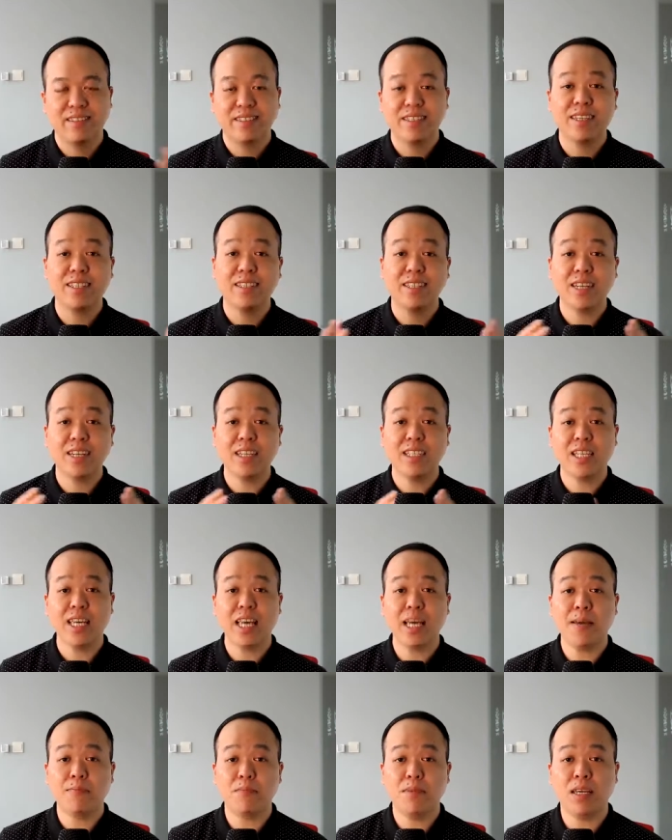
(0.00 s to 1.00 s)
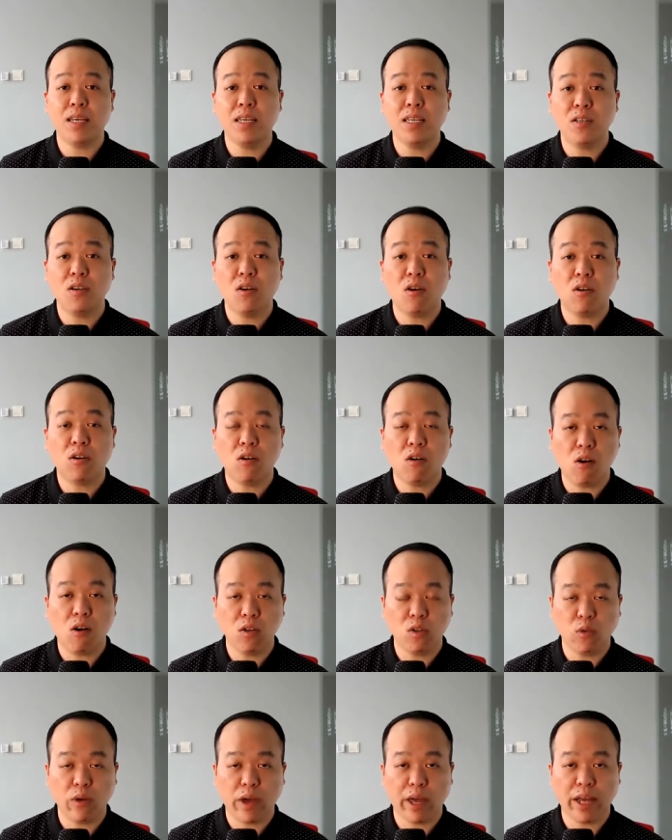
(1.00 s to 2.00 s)
The third tip in your
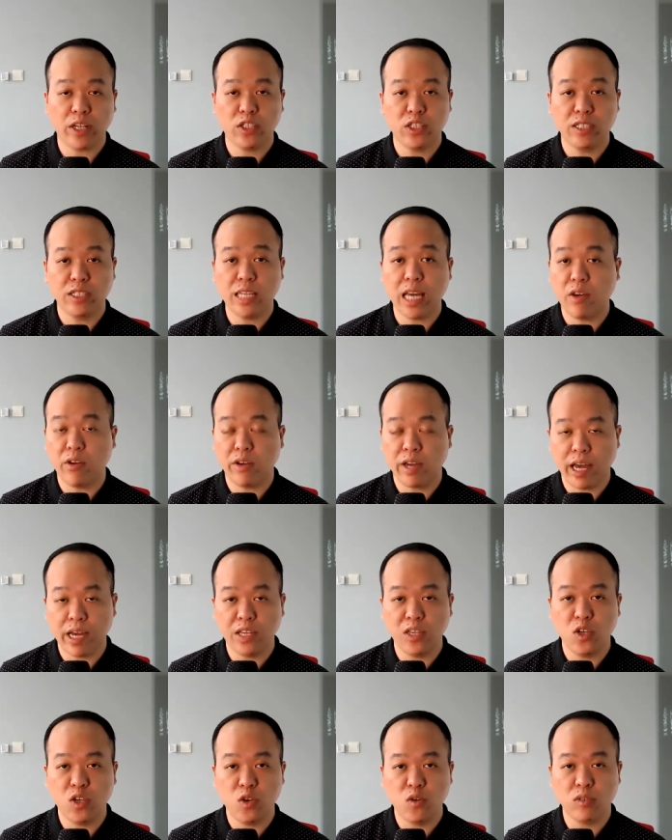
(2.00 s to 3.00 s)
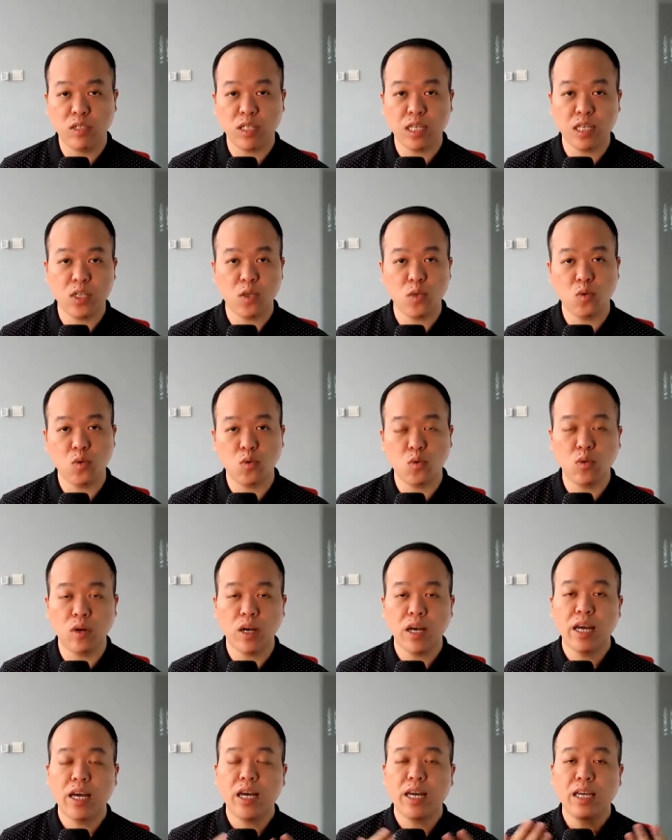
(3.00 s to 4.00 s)
call to action that you can use is to
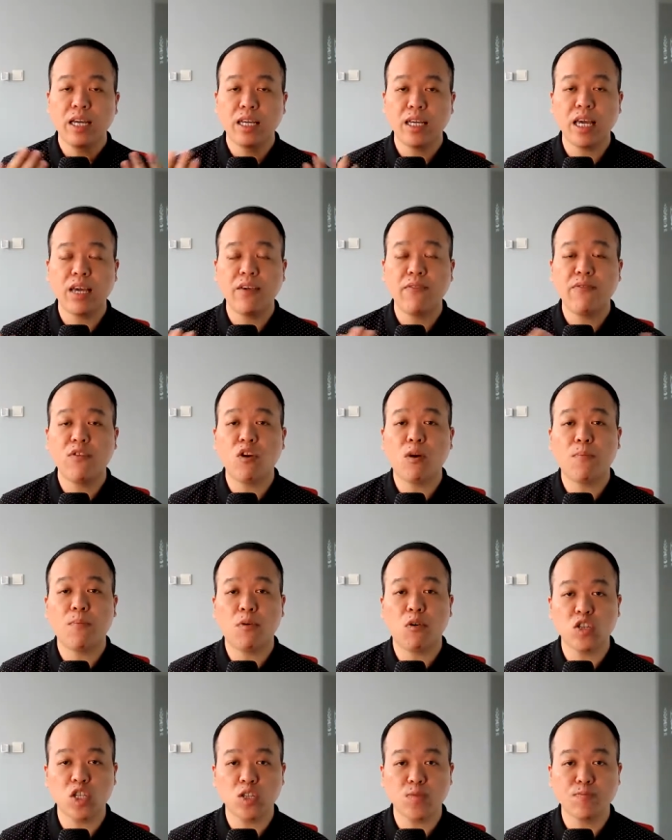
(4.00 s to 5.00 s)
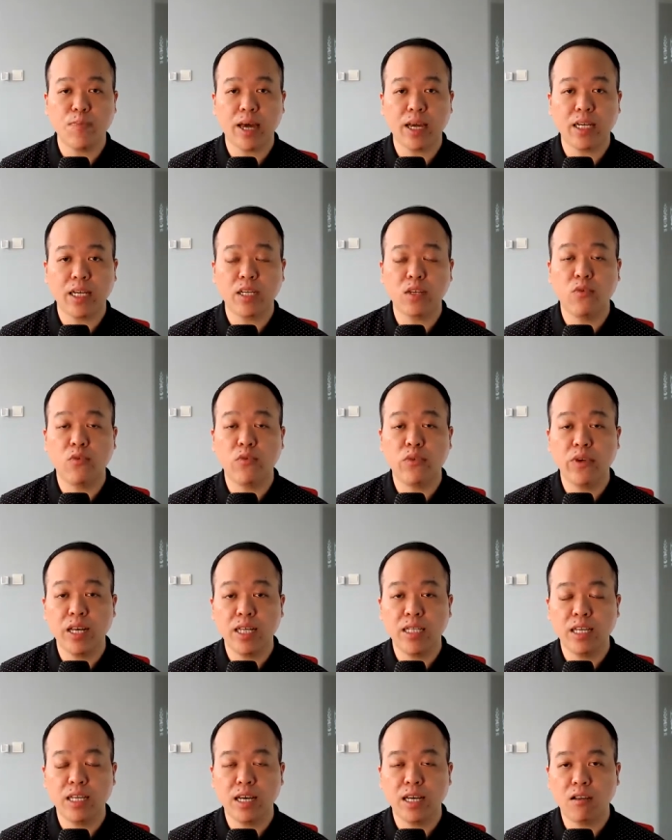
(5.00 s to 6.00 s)
give your prospect a
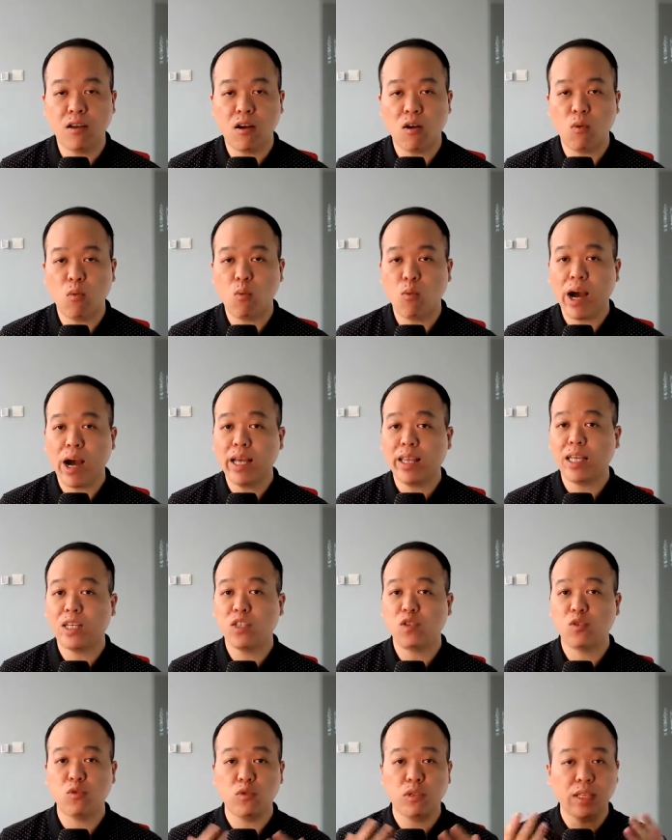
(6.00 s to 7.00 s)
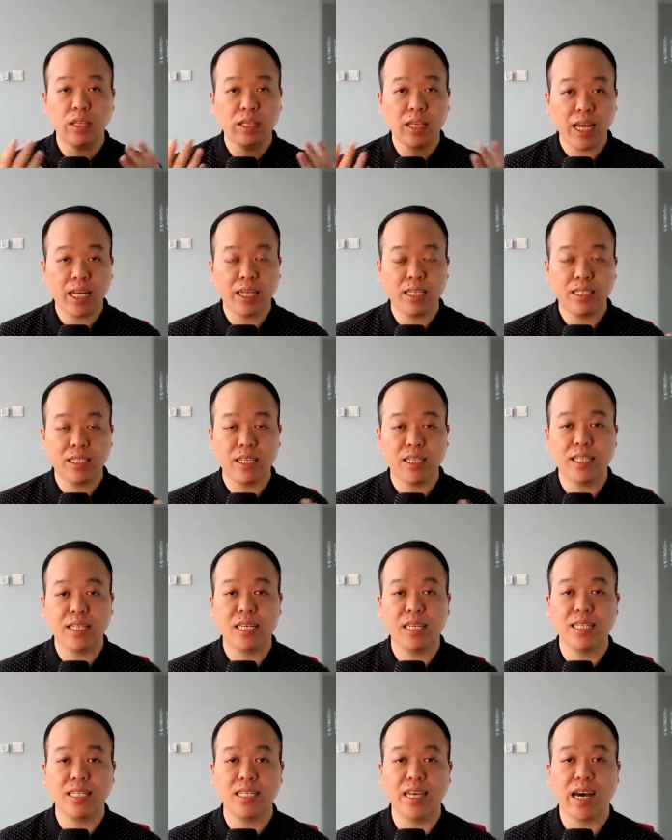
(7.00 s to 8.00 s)
reason on why they should take the
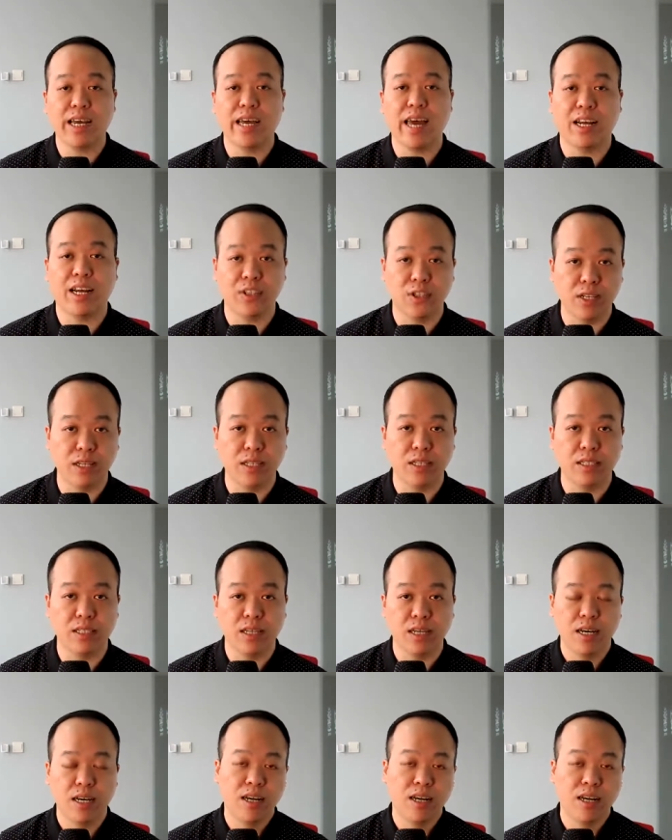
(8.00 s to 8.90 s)
desired action.